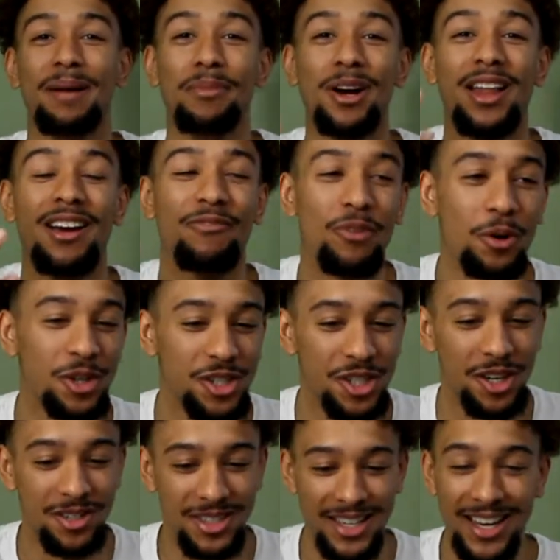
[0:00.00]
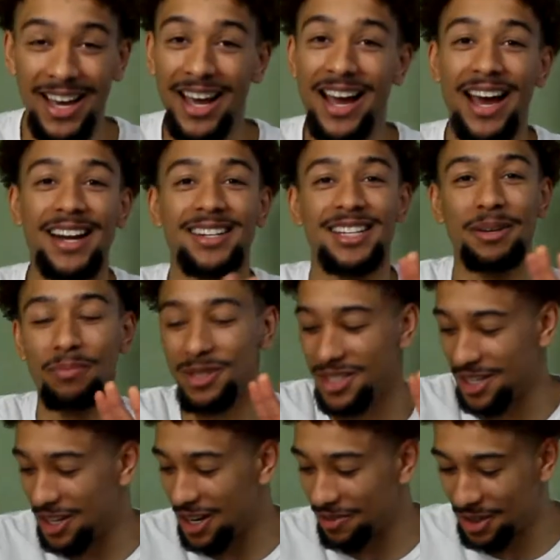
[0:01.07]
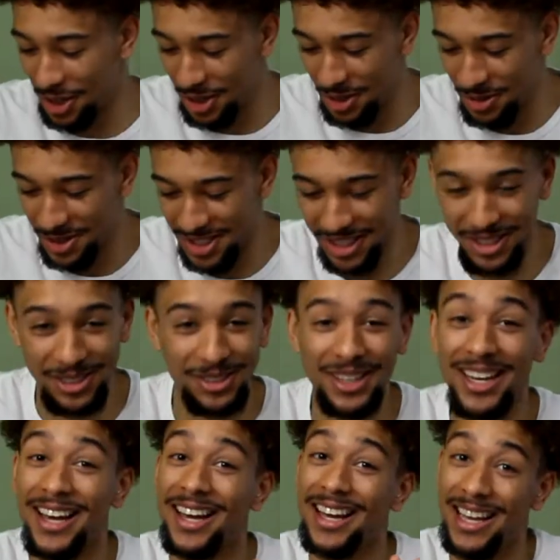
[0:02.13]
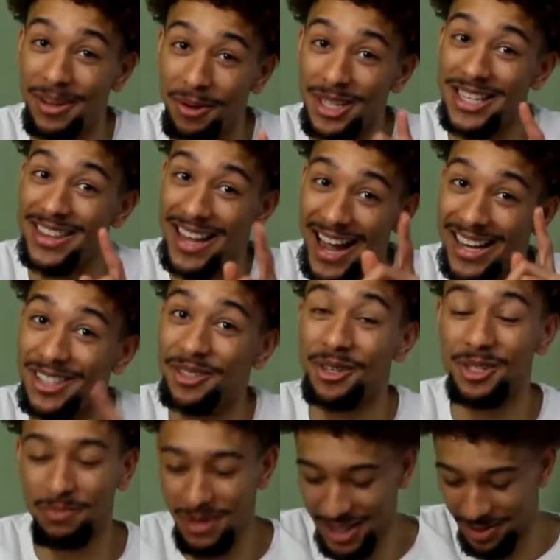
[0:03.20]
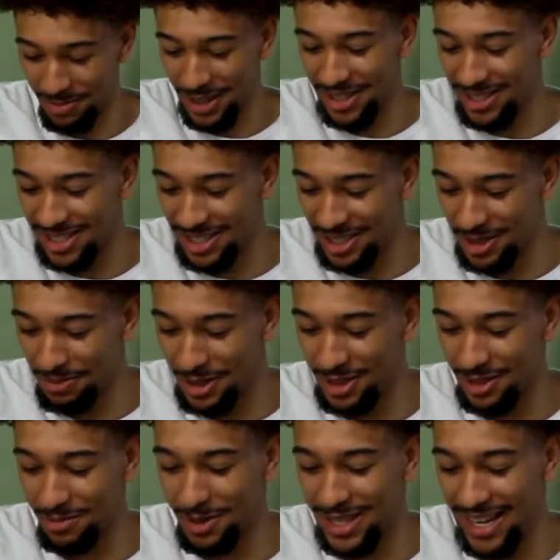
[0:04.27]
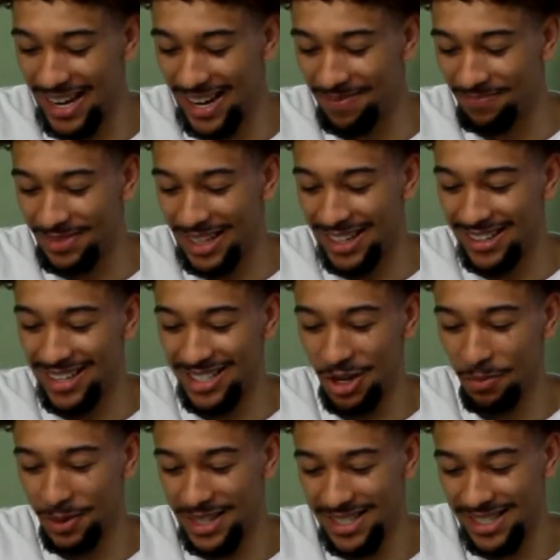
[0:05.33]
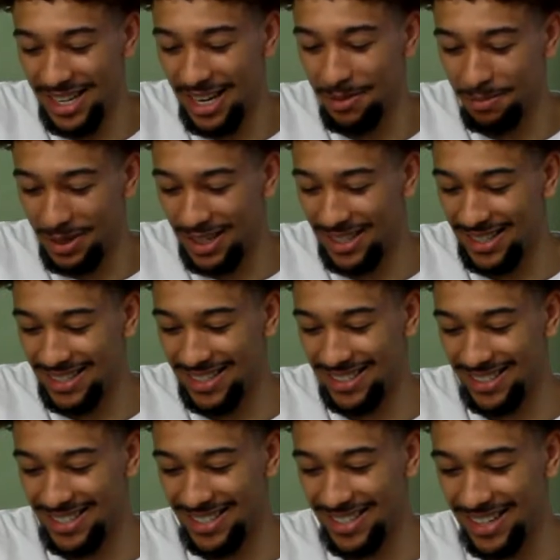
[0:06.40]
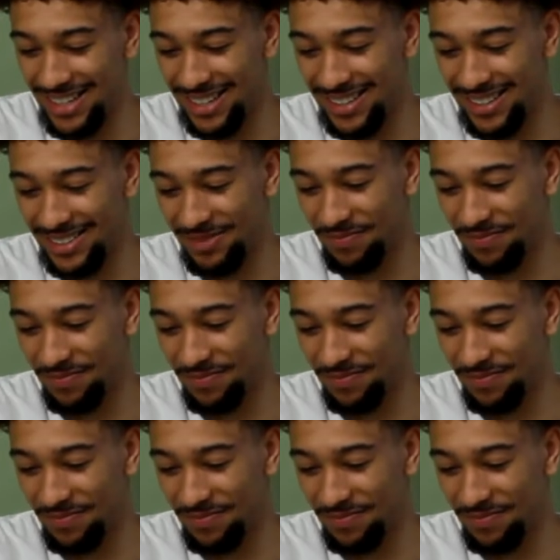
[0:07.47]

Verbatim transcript: I bought like four shirts, had a 10% off code, so it wasn't that too expensive, but it was still expensive. But yeah, let's open this up. Let's get it.